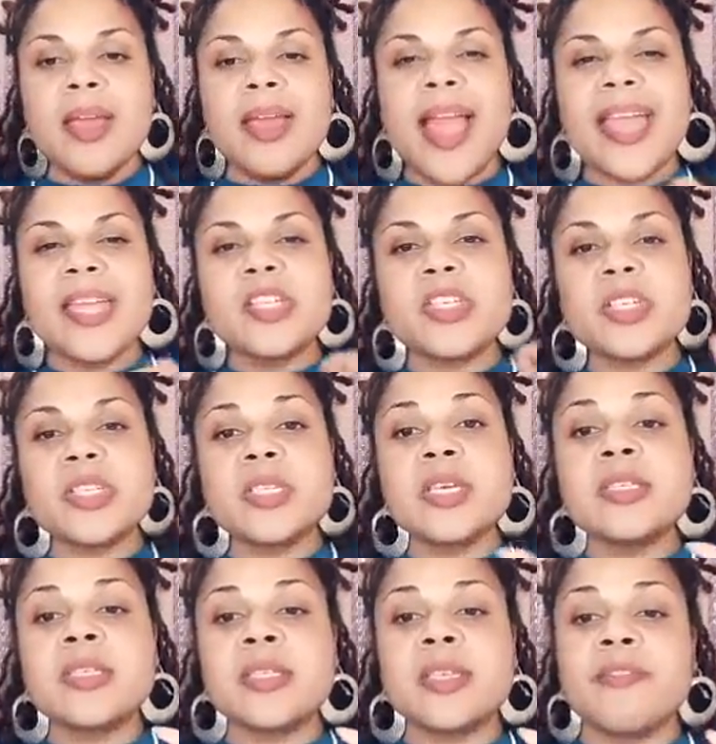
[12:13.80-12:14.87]
Anxious
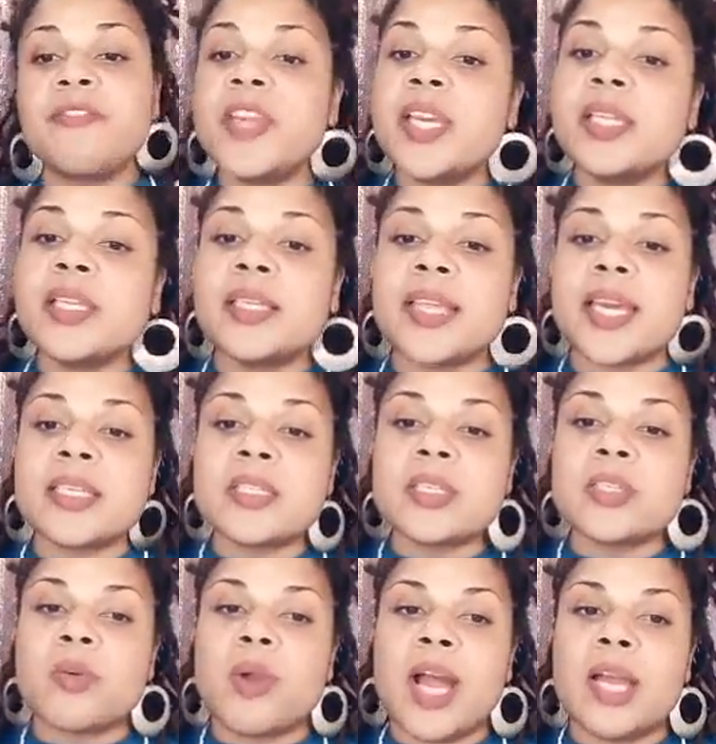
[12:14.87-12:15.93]
isn't the feeling that's
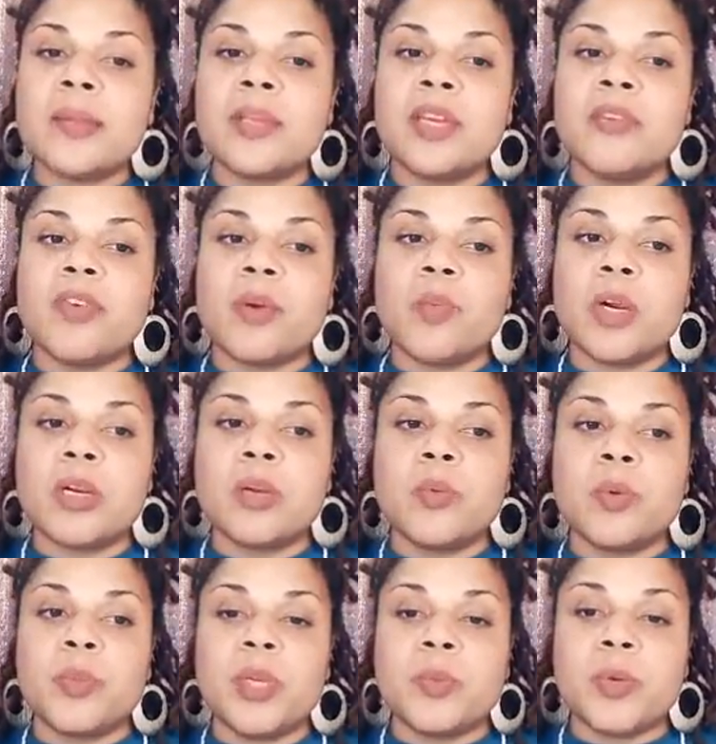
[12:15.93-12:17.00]
described if I'm working
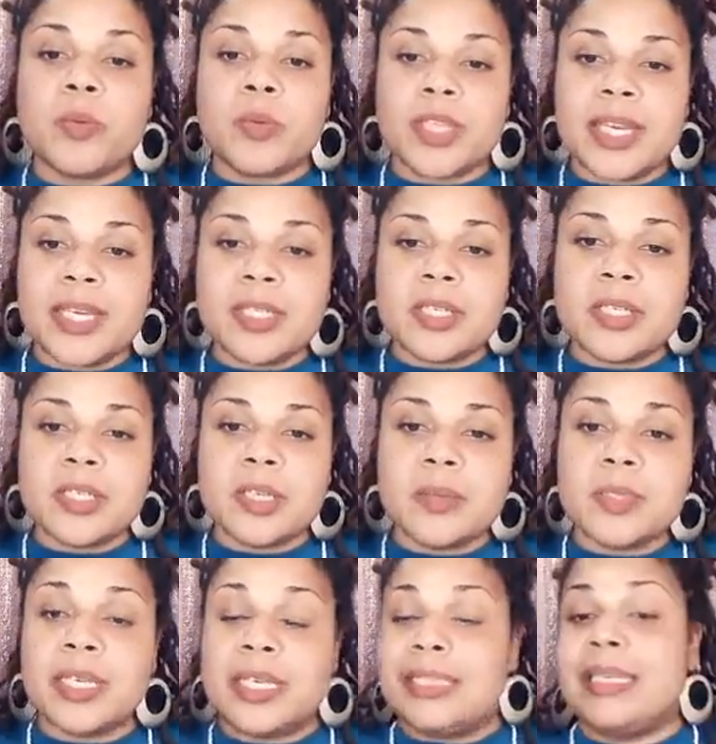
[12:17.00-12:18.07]
with people in
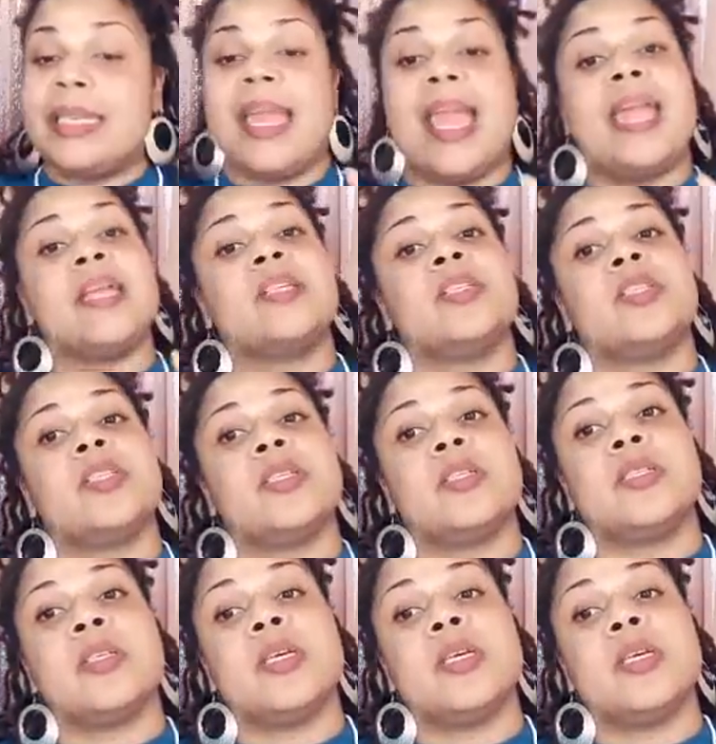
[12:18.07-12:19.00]
relationships. And then anxiety